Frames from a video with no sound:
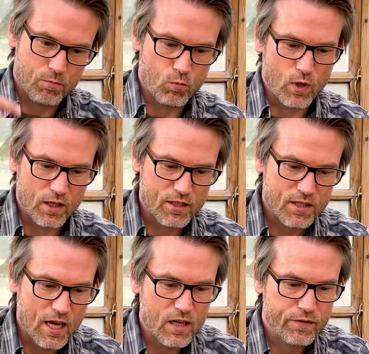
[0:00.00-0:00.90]
it's
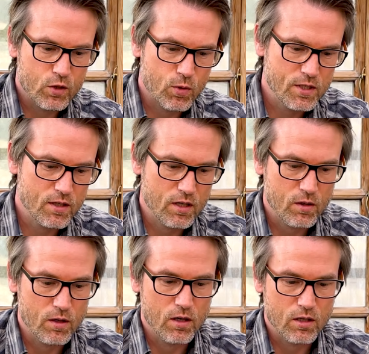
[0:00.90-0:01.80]
kind of a twist on
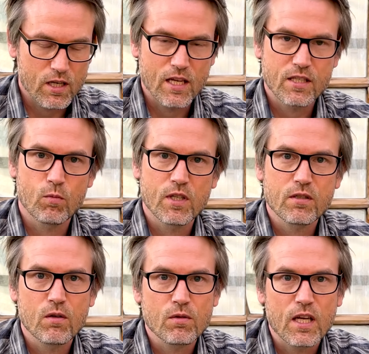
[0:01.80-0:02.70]
a classic West
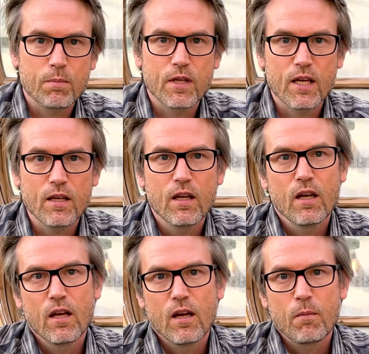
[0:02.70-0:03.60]
Coast IPA,
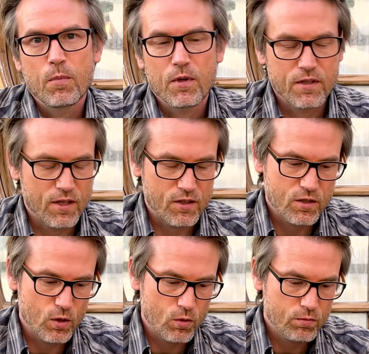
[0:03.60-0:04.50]
but there's
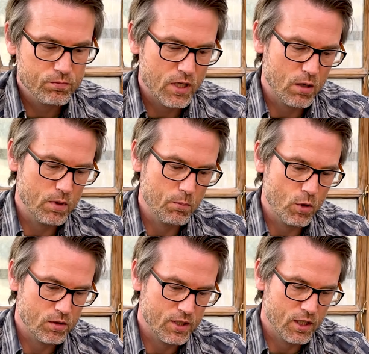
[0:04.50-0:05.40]
no caramel
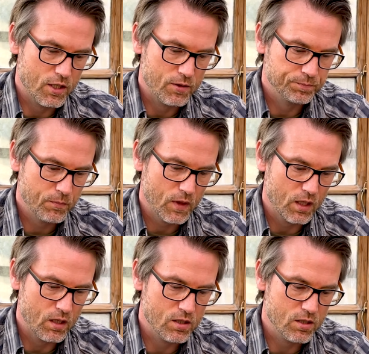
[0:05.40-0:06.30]
malts in it.
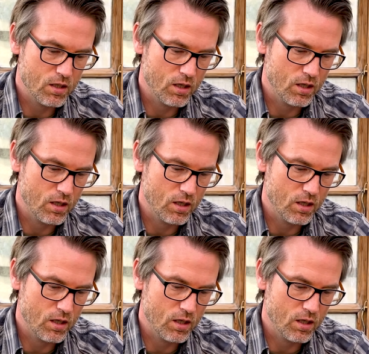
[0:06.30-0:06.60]
It's